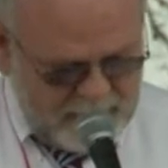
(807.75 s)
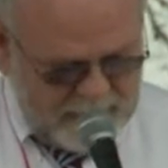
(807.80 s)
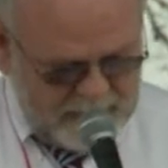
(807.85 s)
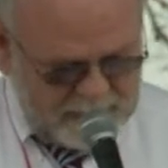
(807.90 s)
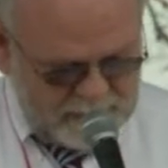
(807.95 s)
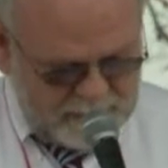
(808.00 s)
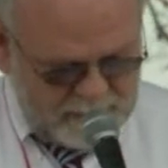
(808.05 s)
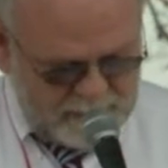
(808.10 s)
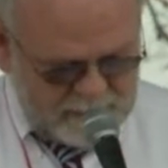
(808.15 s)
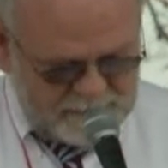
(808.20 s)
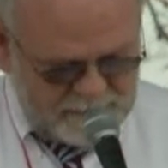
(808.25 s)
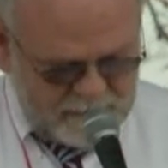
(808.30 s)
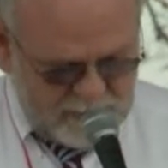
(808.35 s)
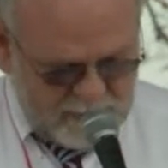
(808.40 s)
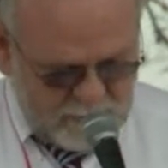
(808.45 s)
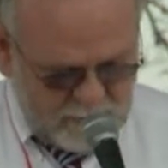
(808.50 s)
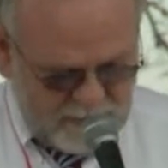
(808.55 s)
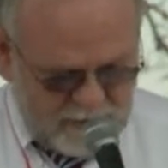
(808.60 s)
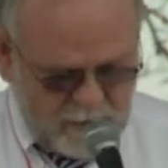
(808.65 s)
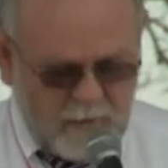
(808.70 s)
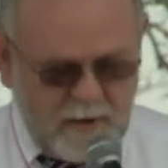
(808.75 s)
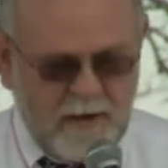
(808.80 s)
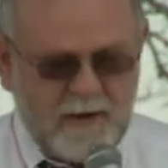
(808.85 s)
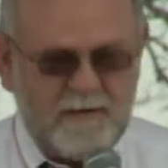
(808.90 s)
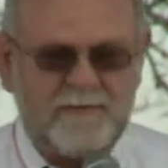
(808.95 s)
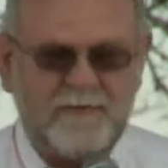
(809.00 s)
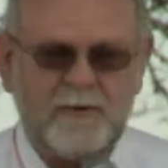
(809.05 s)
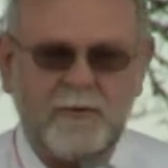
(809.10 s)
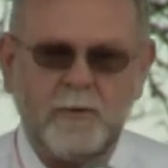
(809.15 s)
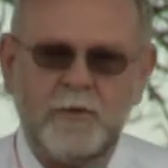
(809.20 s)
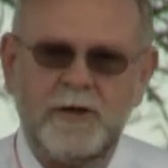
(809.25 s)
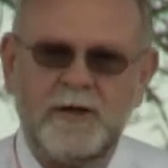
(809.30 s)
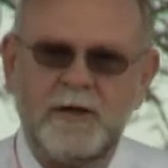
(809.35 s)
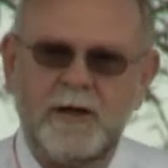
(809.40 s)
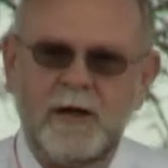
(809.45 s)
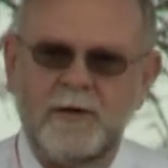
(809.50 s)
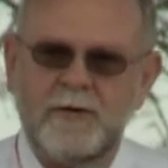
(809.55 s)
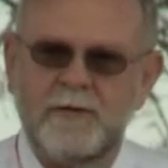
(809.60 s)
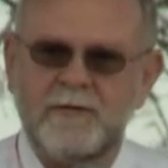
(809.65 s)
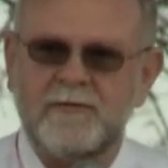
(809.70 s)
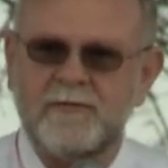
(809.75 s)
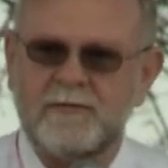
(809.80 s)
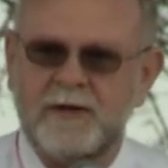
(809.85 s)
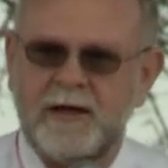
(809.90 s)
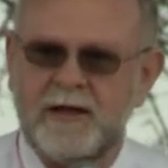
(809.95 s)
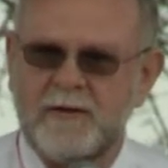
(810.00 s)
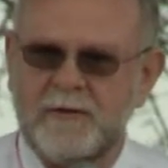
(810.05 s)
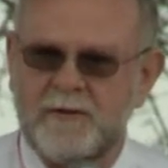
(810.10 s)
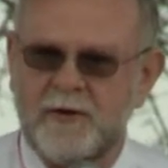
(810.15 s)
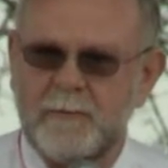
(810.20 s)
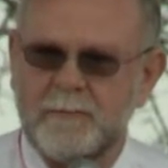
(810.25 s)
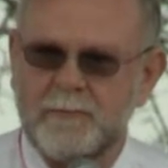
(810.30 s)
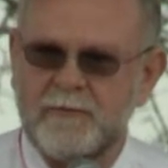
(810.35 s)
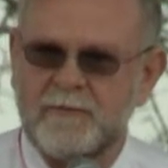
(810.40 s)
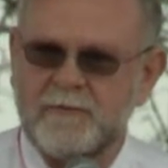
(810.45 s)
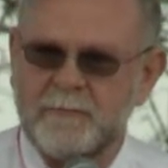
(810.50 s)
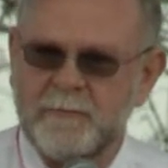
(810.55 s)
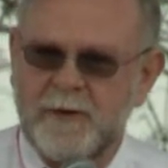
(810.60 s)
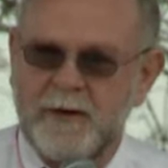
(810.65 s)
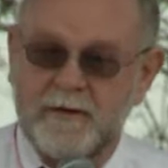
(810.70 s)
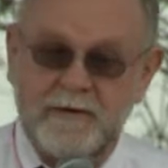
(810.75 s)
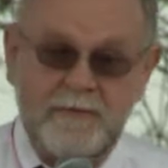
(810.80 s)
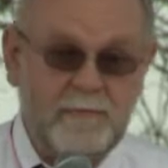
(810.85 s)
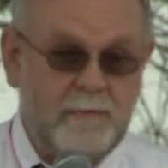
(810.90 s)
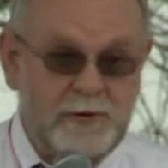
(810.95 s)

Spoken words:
and to do so requires that we understand their perspective.